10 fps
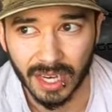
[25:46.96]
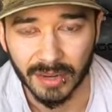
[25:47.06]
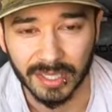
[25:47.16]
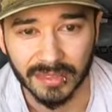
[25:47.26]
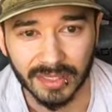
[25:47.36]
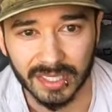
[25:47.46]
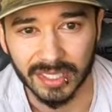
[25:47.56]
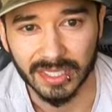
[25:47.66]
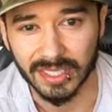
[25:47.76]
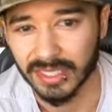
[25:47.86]
I would even
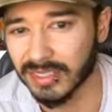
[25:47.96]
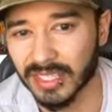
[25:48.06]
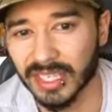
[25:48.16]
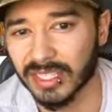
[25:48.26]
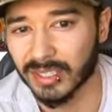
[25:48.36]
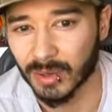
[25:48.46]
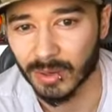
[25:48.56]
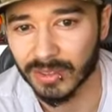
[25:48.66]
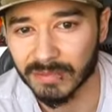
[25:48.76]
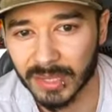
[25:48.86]
consider that a
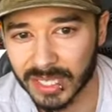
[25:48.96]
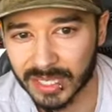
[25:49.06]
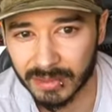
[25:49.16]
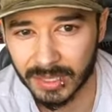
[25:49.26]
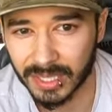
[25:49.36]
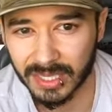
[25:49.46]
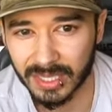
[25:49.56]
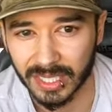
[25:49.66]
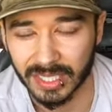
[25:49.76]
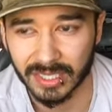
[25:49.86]
goal of mine to be.
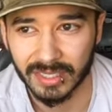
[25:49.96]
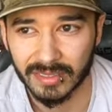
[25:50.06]
Like,